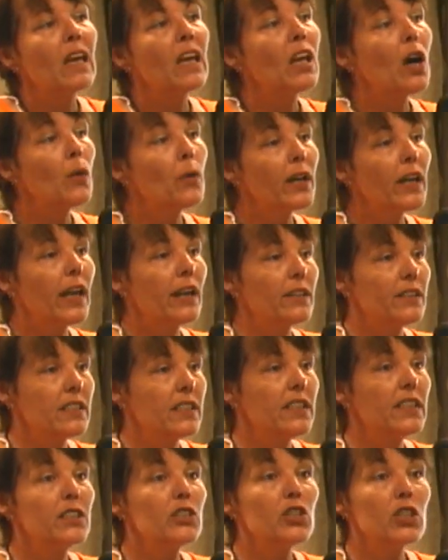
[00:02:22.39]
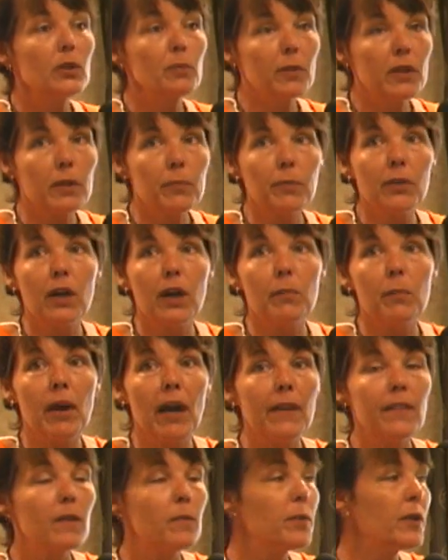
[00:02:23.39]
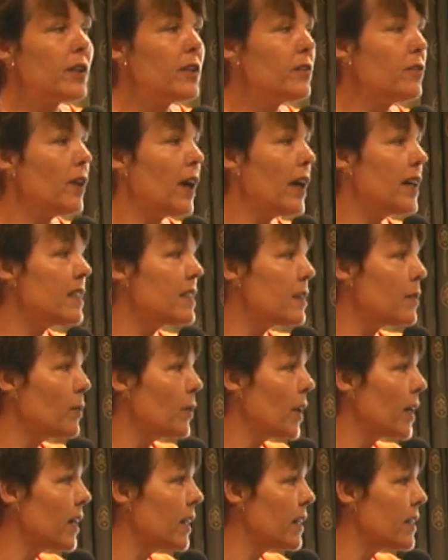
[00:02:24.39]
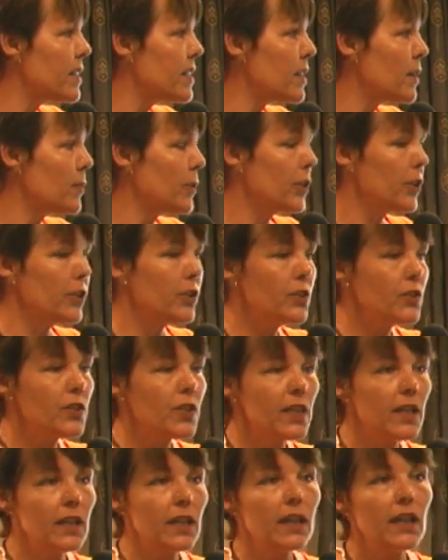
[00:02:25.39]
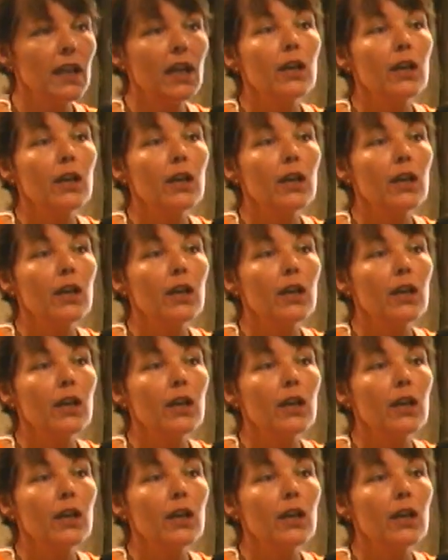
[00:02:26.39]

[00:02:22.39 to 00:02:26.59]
going out and teaching people about the Bill of Rights and what it is that we're losing,